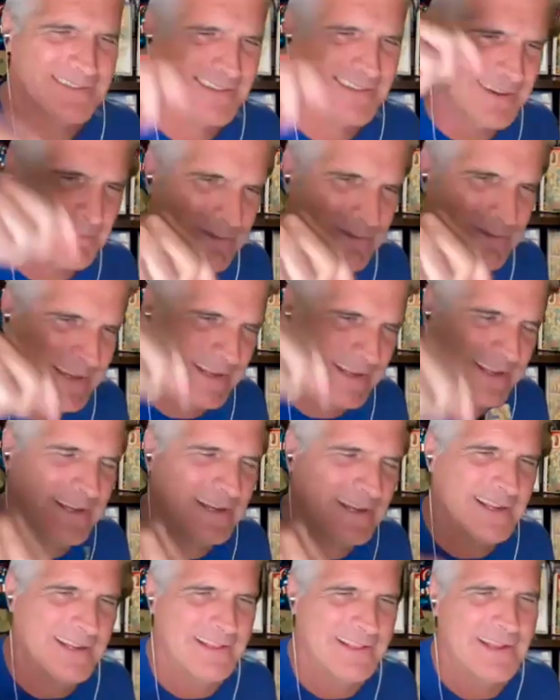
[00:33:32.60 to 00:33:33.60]
stick a pin in
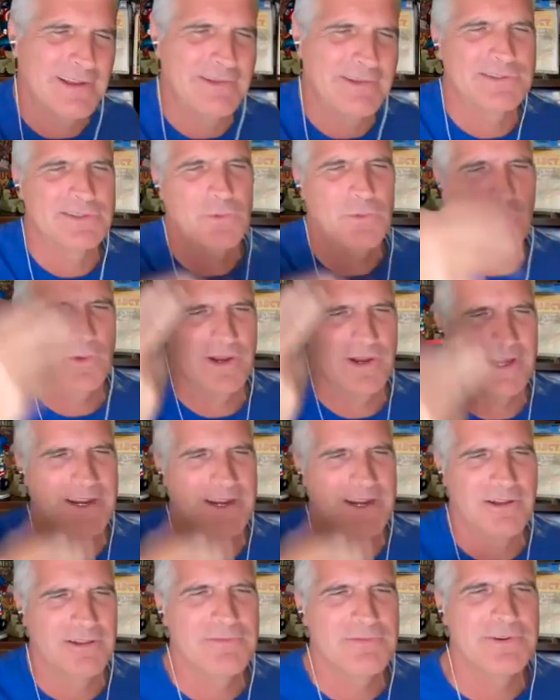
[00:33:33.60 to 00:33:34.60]
it and then it'd squirt out
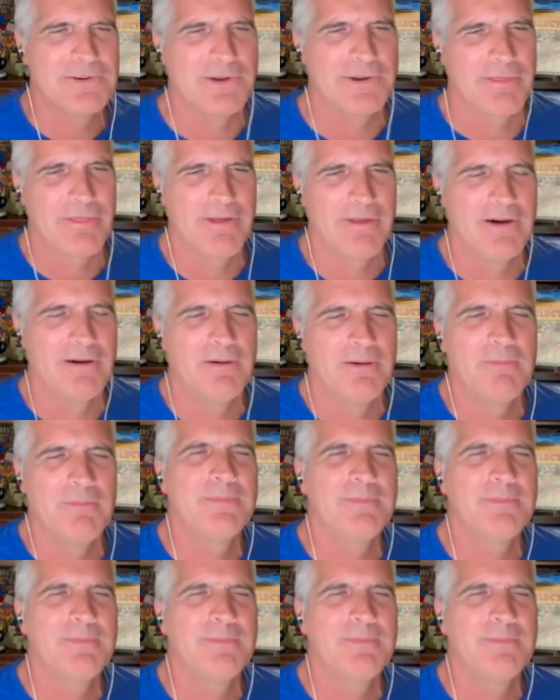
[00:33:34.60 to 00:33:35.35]
all over your thumb.